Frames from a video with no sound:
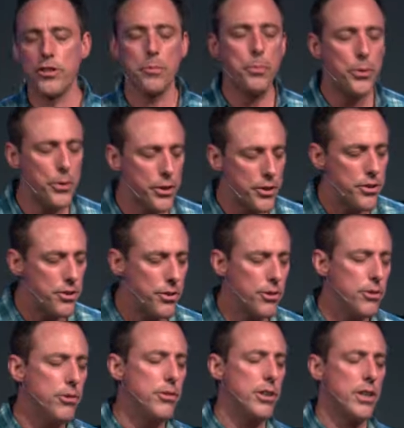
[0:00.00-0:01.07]
to put
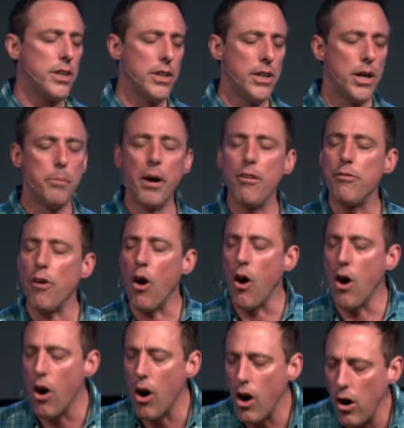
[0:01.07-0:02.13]
you above
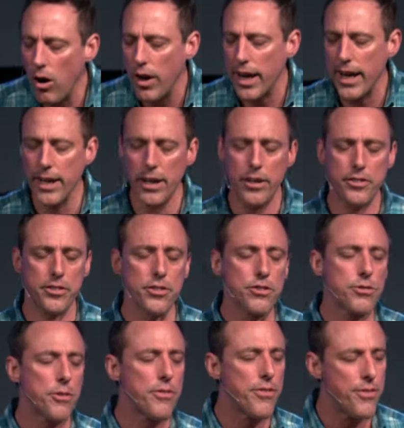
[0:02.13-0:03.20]
all else. And
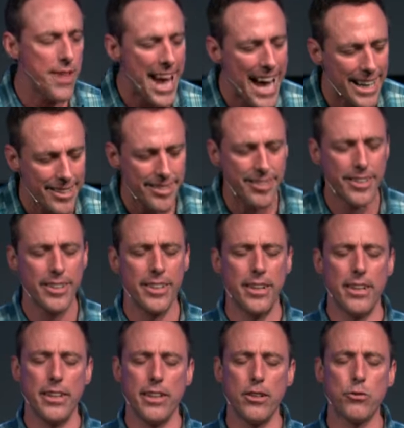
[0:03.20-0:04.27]
so that
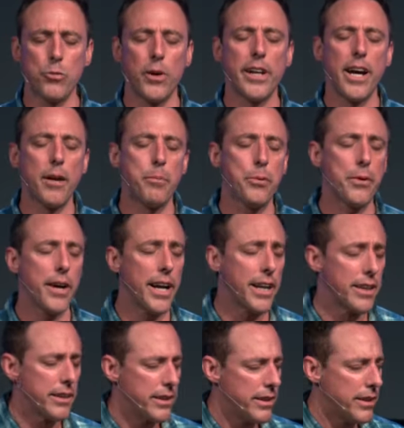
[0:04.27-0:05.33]
is what I pray.
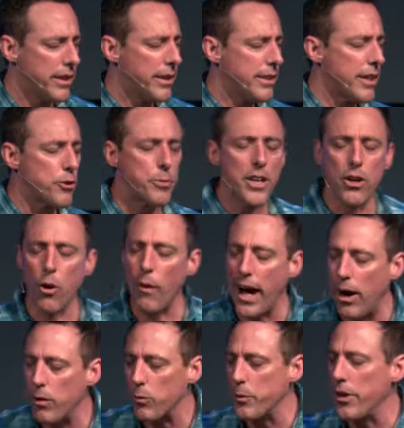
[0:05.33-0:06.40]
That as we go
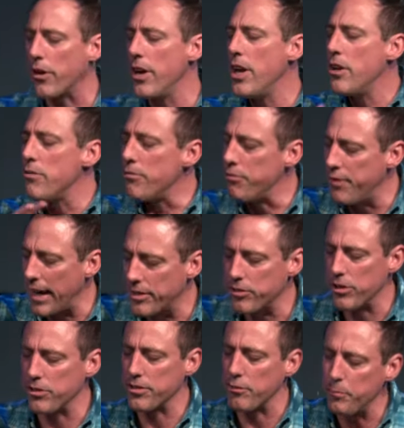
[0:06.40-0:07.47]
out, we are
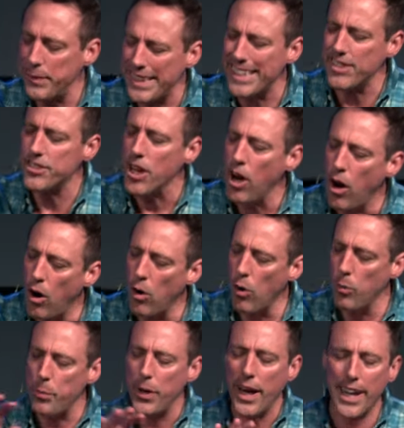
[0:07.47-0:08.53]
vessels of peace,
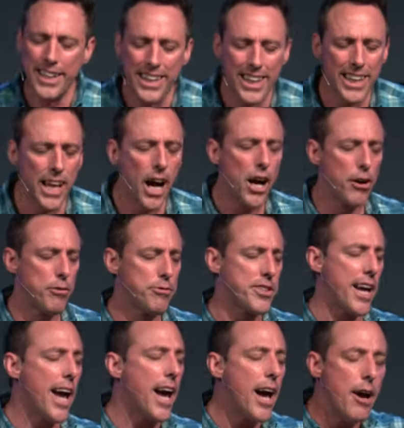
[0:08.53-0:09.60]
hope, and love
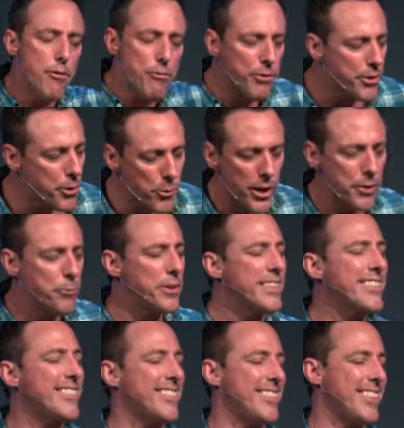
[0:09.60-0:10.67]
to everyone we
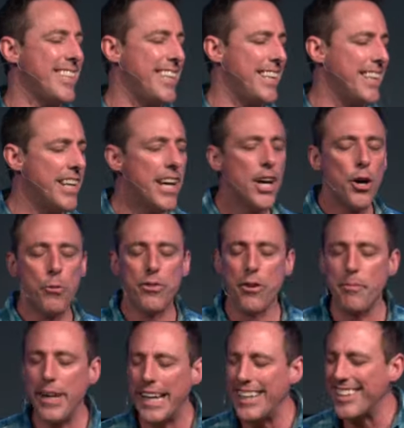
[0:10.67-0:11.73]
see, with our
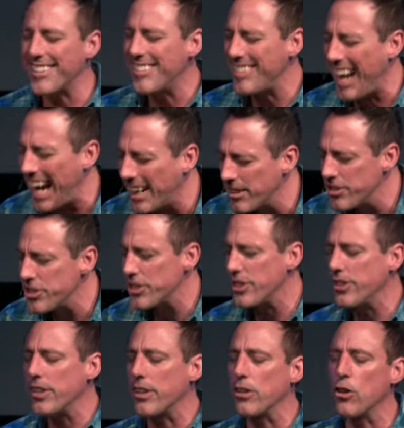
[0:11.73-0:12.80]
main intention
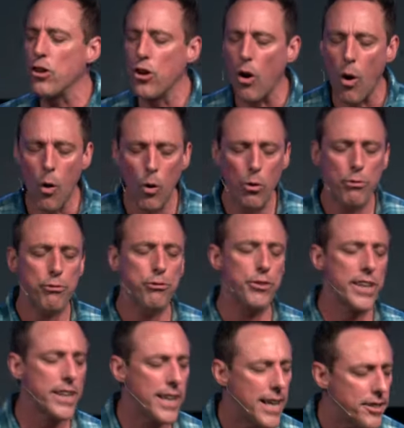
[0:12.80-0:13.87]
and goal.
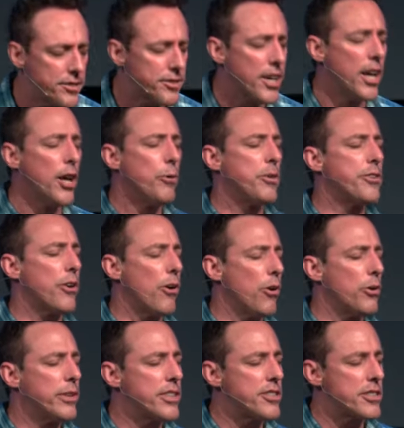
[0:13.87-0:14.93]
Fill us with your
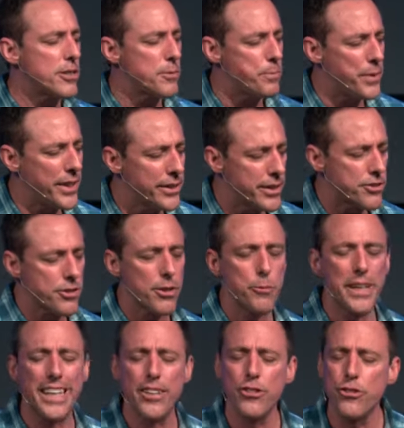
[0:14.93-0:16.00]
Holy Spirit so that
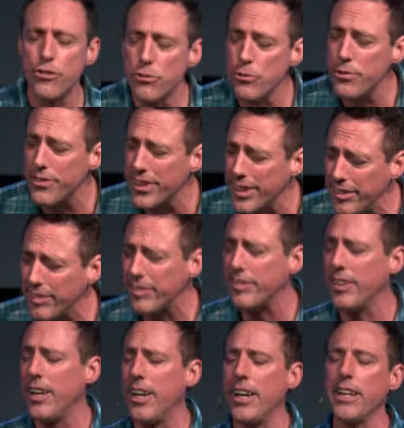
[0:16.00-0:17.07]
we can do this
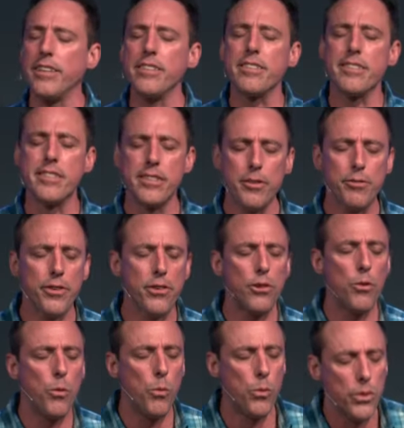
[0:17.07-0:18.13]
in this
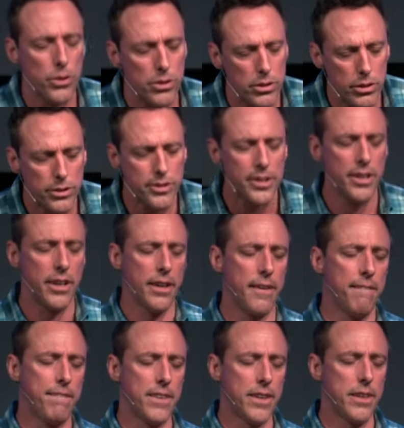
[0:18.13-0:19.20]
difficult world,
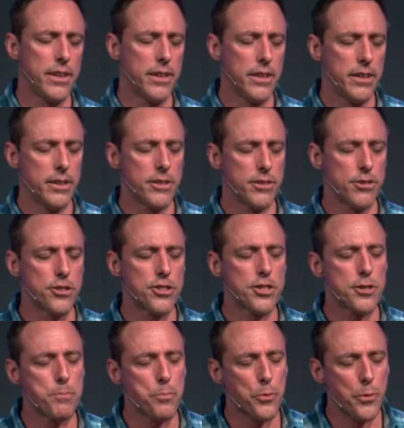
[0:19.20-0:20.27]
to
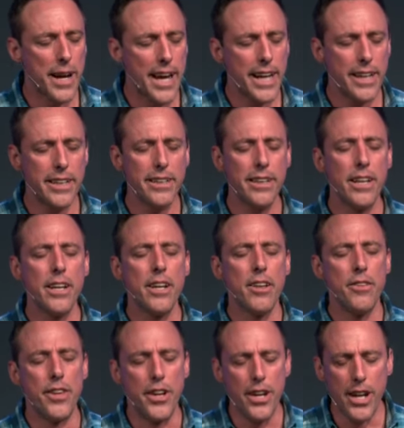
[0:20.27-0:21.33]
spread
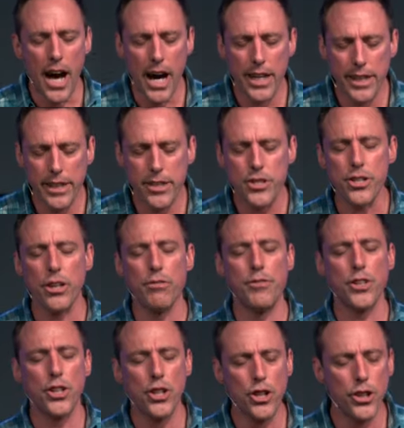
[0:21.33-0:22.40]
the knowledge of
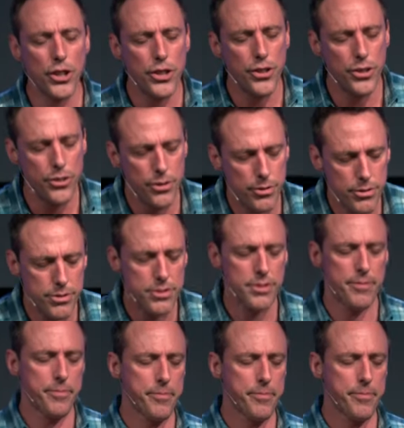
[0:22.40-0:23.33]
the good news,